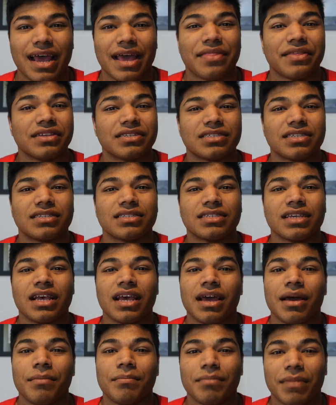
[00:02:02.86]
and this is
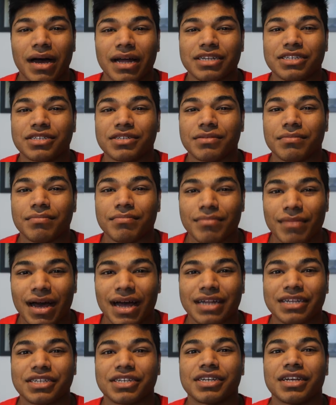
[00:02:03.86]
much,
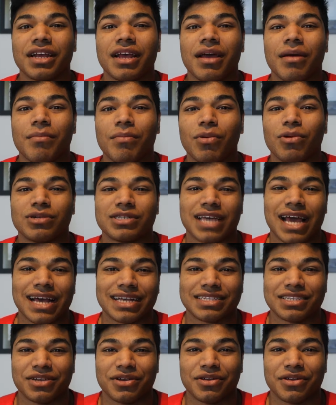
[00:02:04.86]
much more
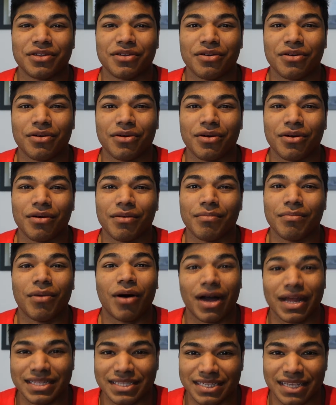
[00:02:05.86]
taxing on your
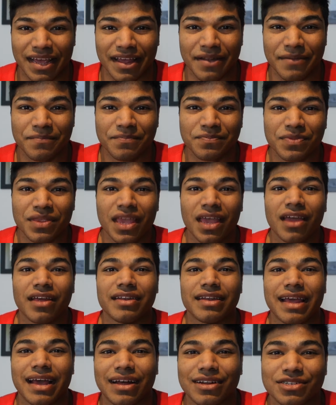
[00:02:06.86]
mindset.
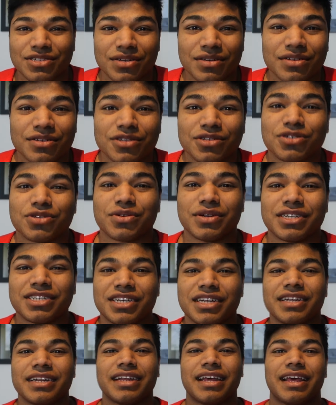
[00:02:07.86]
Now,
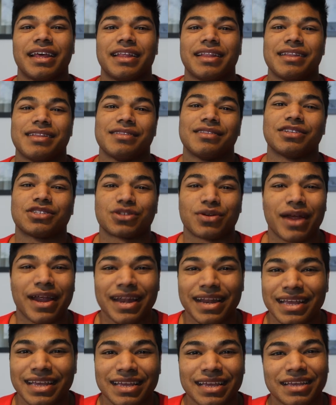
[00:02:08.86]
nutrition, the
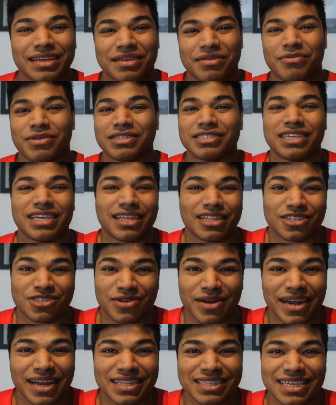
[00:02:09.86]
training, once you get the
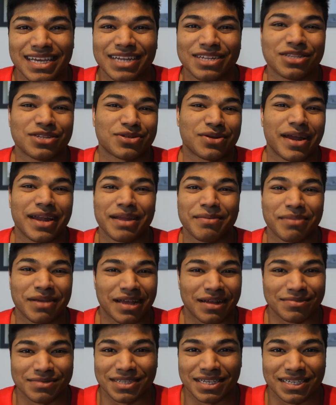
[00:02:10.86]
training down, the training
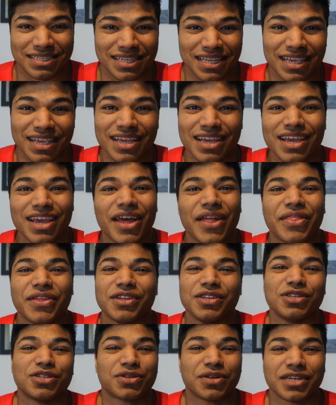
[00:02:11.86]
becomes easy.
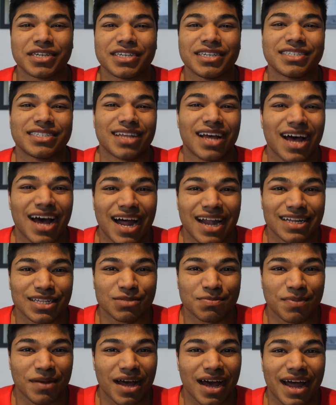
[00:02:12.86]
The nutrition is the
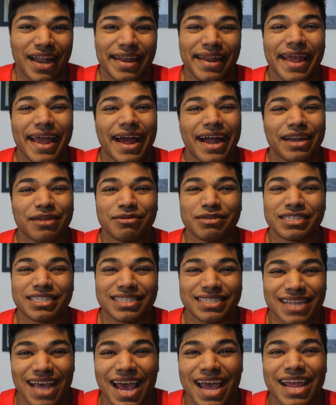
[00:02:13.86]
hardest part. Now, how do we
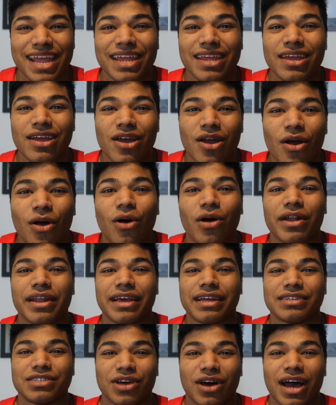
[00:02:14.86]
stay on
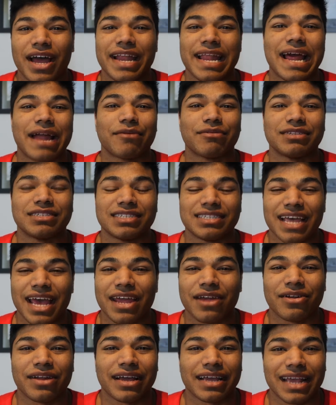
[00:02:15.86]
our diet? How do we
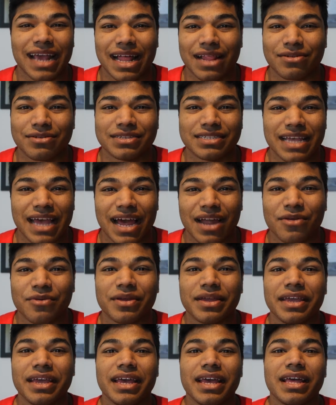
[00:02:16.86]
stay on our calories? How do
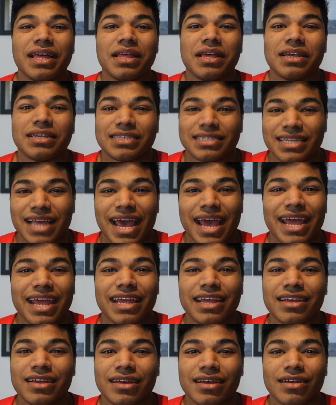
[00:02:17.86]
we
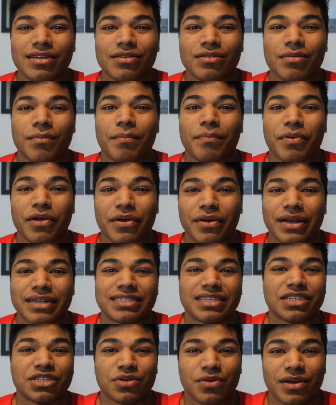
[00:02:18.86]
stay
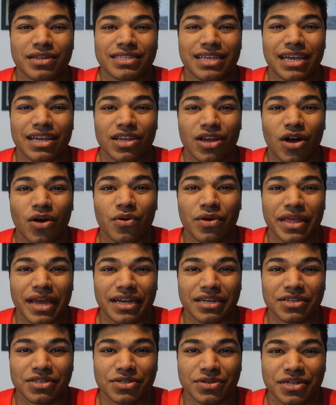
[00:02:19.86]
progressing towards our goal with
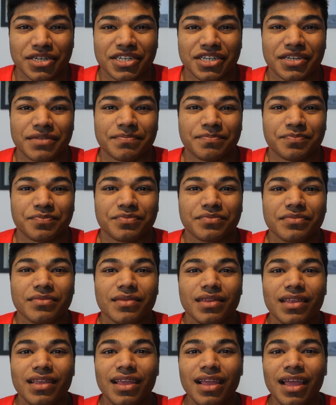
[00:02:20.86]
our nutrition?
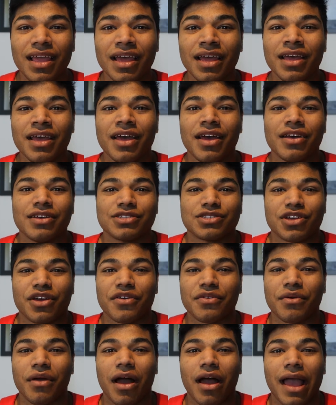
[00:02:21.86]

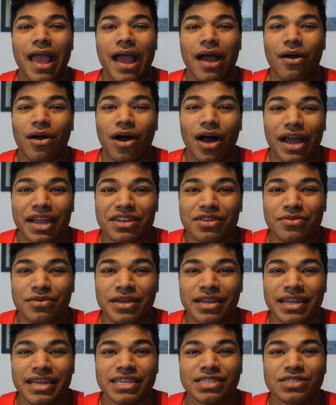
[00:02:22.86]
So how I do
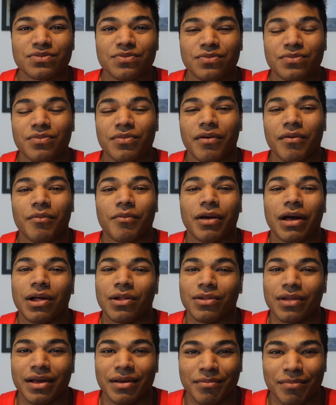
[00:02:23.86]
it is,
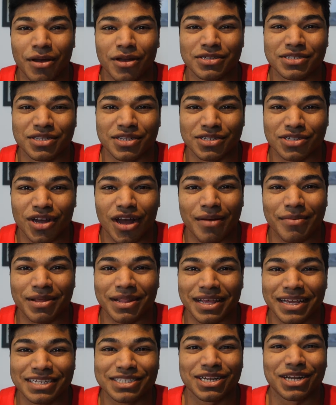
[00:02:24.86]
well, most of the time
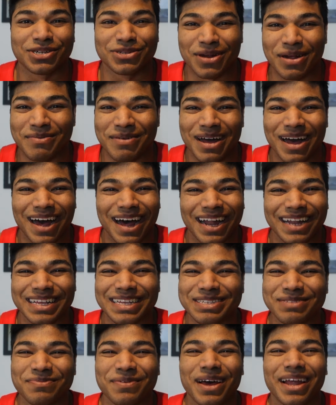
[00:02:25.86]
at least, I try my
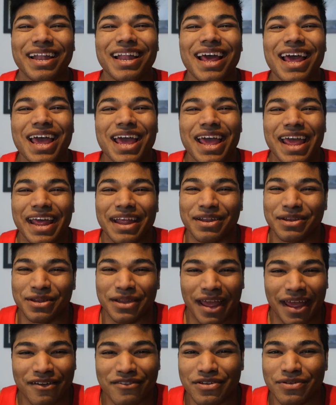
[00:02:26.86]
hardest, but
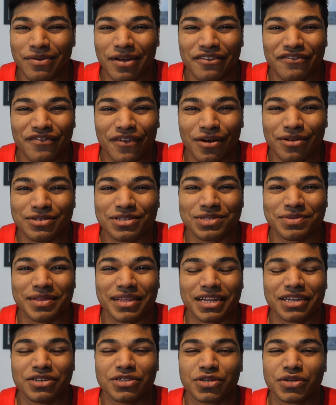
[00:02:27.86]
everyone falters
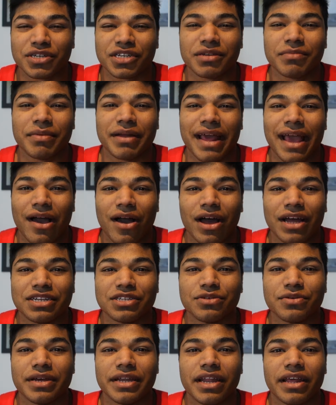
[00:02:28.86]
with their nutrition. But how I
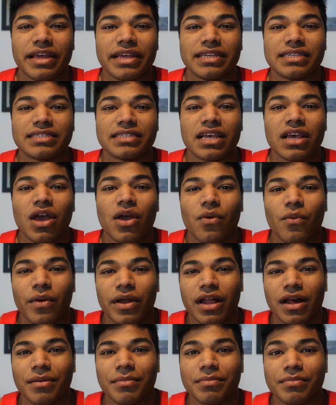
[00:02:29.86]
do it is
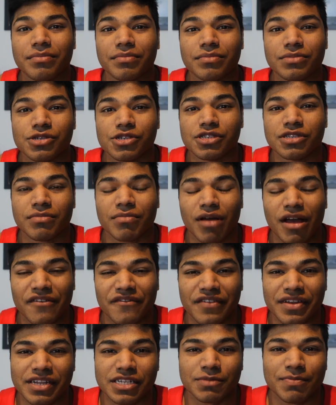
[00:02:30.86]
when I'm using
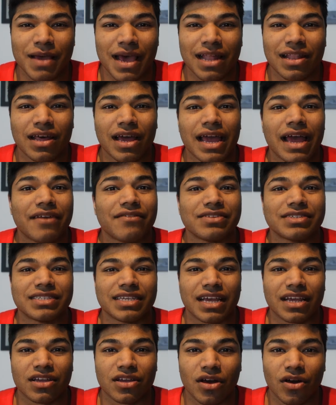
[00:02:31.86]
MyFitnessPal, I have a
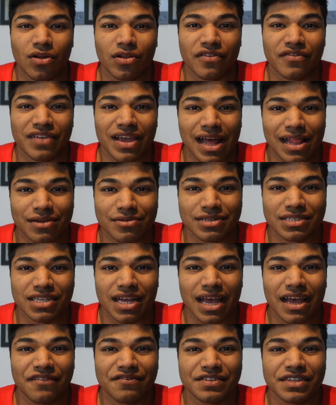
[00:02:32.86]
set goal of calories
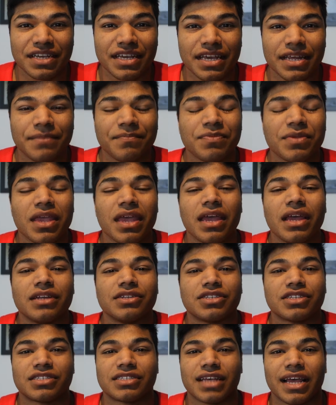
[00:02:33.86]
I have to hit.
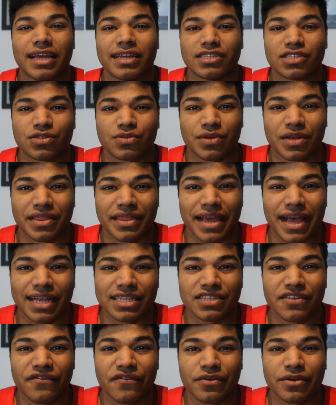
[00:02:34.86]
Just say it's
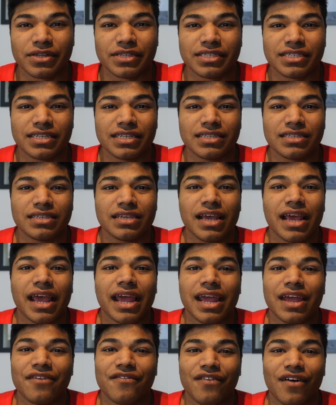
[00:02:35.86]
3,000, for instance.
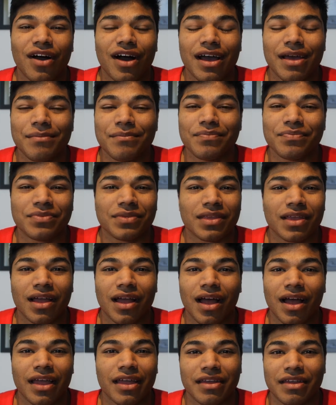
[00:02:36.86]
If I'm
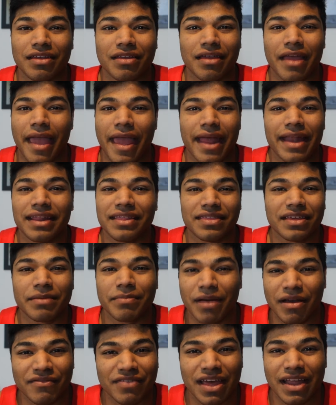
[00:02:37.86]
anything
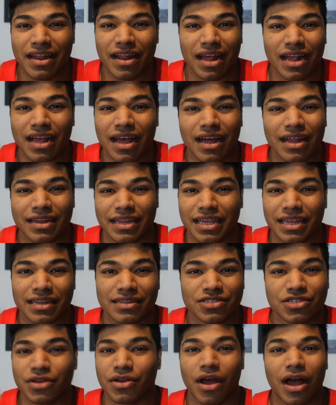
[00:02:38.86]
above that, I can't
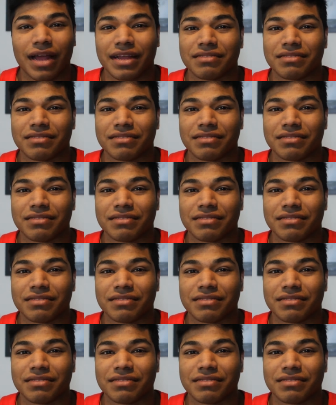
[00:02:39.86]
eat. So